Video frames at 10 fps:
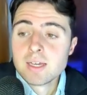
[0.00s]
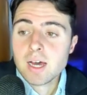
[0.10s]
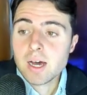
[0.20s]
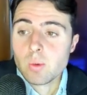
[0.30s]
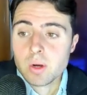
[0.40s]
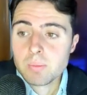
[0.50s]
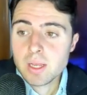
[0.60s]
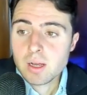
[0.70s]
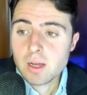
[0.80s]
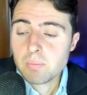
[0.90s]
I want
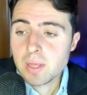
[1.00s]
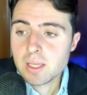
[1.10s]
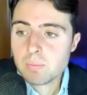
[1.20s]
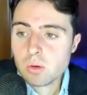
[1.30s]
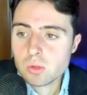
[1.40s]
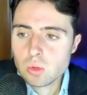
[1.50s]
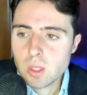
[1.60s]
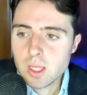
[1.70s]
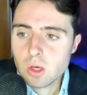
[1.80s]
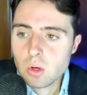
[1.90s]
to make a point
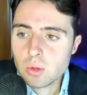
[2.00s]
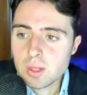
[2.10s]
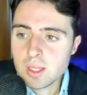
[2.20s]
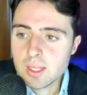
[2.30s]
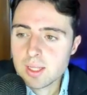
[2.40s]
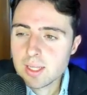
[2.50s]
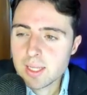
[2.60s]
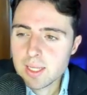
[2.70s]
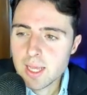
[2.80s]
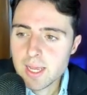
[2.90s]
today on
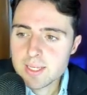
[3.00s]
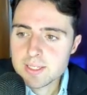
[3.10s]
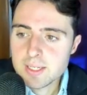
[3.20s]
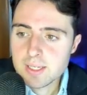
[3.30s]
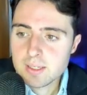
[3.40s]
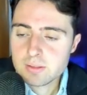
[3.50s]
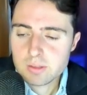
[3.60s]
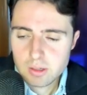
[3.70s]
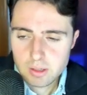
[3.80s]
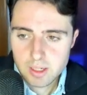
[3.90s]
the async
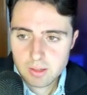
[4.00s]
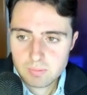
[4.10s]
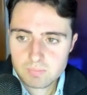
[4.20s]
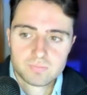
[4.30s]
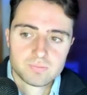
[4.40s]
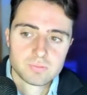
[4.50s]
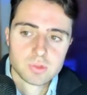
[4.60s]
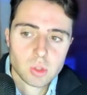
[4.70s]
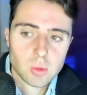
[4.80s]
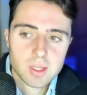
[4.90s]
targeting.
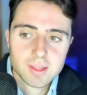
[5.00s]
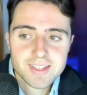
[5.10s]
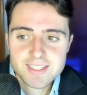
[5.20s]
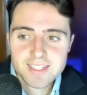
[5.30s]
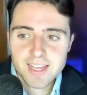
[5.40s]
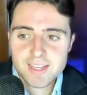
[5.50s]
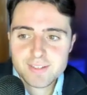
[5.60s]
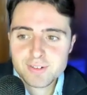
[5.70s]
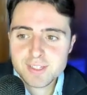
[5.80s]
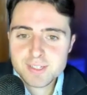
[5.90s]
So in this case,
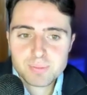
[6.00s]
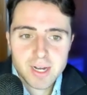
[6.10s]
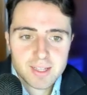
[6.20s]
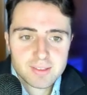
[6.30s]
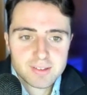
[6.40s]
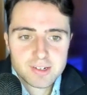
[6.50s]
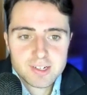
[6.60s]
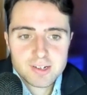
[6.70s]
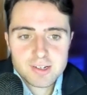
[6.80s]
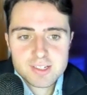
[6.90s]
for this brand, they're
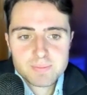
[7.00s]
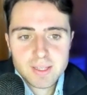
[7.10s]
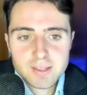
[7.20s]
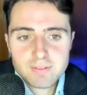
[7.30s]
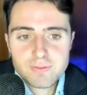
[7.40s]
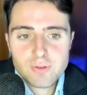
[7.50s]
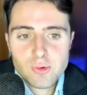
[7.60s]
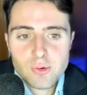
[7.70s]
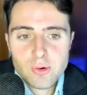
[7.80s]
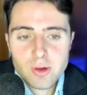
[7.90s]
spending
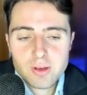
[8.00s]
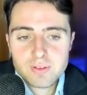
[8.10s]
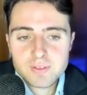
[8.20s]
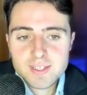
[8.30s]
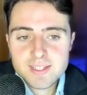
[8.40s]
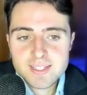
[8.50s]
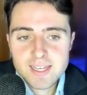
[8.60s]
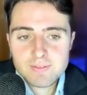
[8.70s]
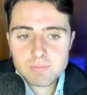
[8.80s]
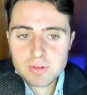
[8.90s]
full
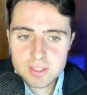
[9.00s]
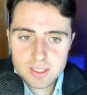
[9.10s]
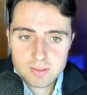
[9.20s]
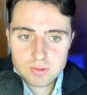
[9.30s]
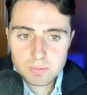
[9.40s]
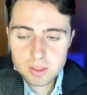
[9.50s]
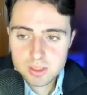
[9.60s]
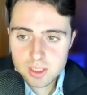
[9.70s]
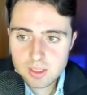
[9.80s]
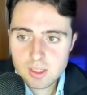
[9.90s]
57% of the budget.